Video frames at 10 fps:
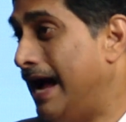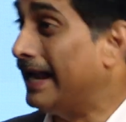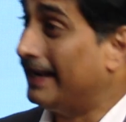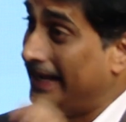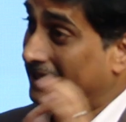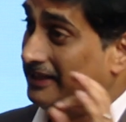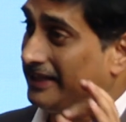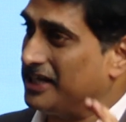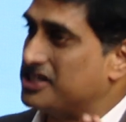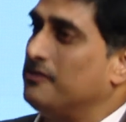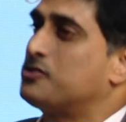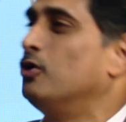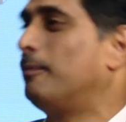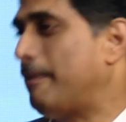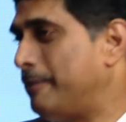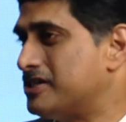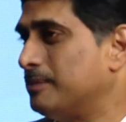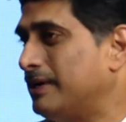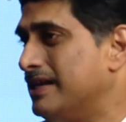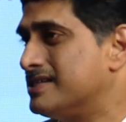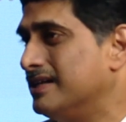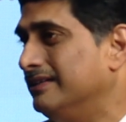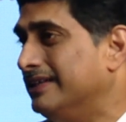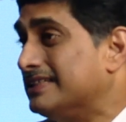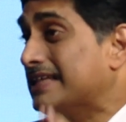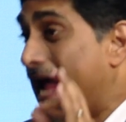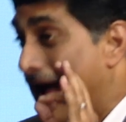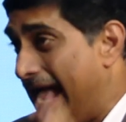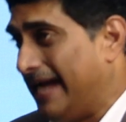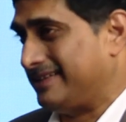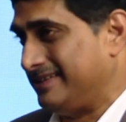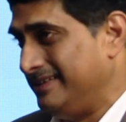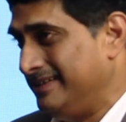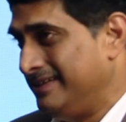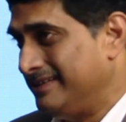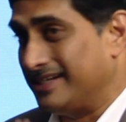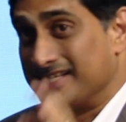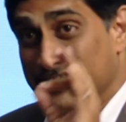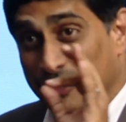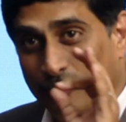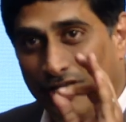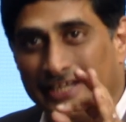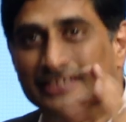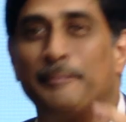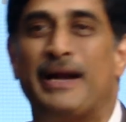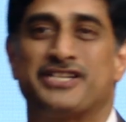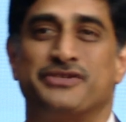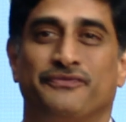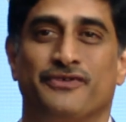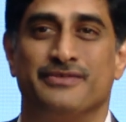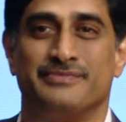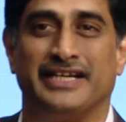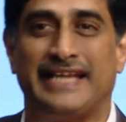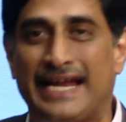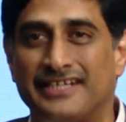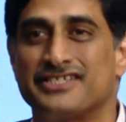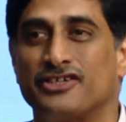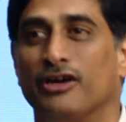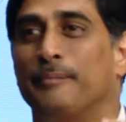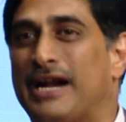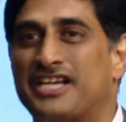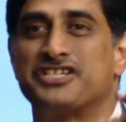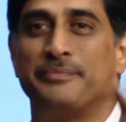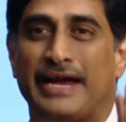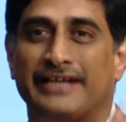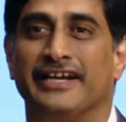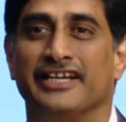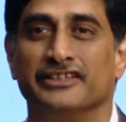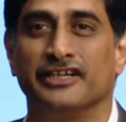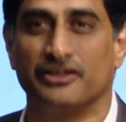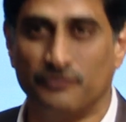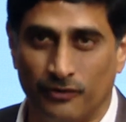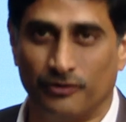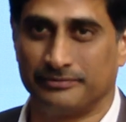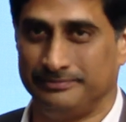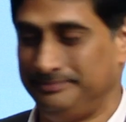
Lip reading: Unlike in the case of sole proprietorship concern, there is an act that is regulating the partnership form. That act is called Partnership Act 1934.